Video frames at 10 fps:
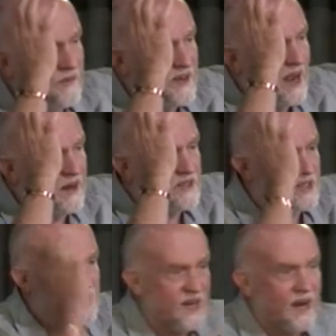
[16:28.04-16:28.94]
down as a
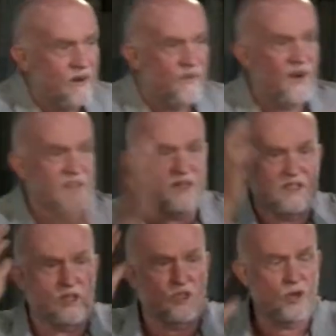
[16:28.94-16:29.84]
sacrifice, as
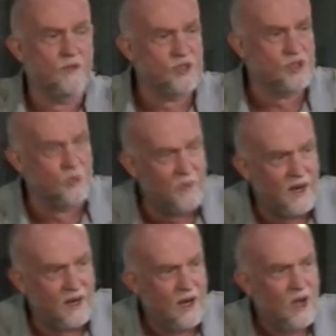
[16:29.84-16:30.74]
a service to
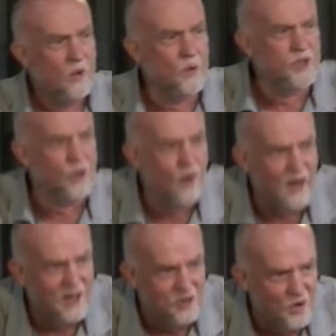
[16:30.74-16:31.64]
me? Would you
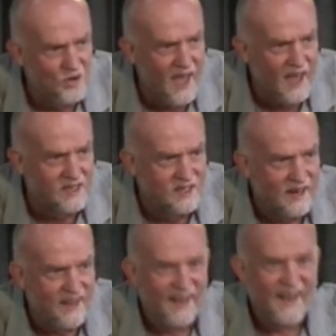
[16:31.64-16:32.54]
really do that?"
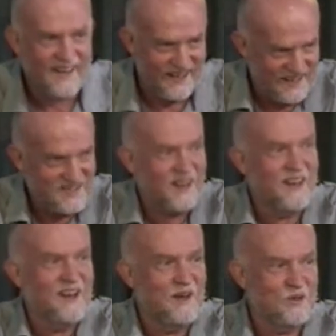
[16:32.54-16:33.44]
Yeah, he did.
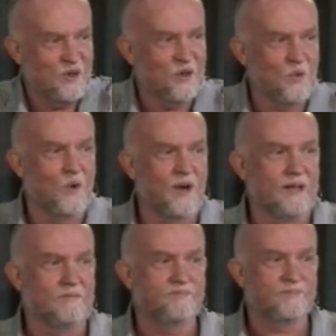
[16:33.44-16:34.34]
And he took the
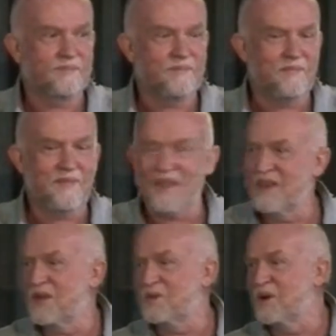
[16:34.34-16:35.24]
water.
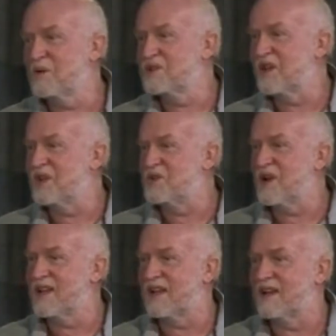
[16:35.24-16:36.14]
They thought he was going to
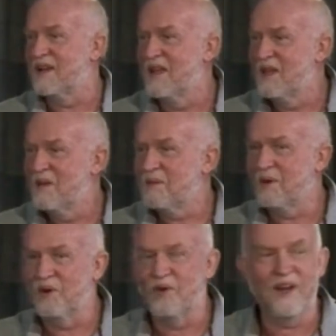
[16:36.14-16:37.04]
drink it. But
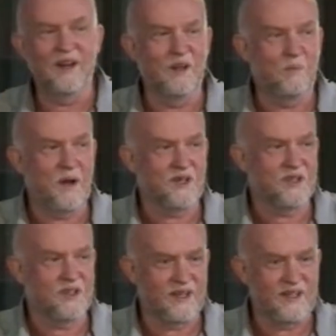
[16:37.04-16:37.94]
we read in the
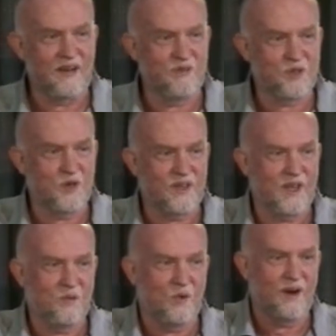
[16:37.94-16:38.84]
passage that David took
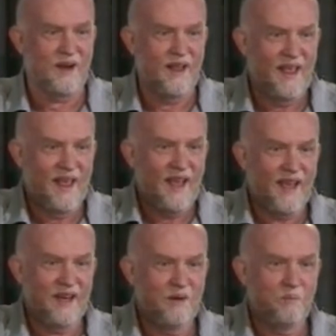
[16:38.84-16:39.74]
that water
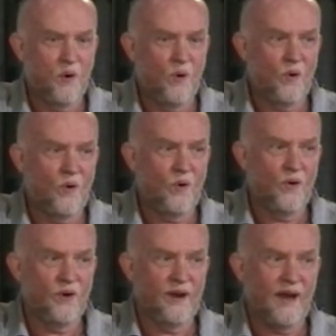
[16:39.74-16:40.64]
and he
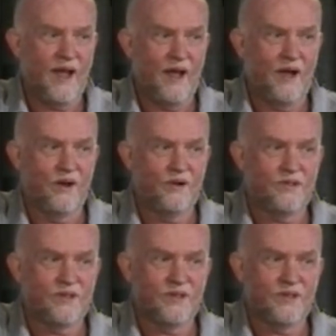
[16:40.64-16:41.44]
poured it out,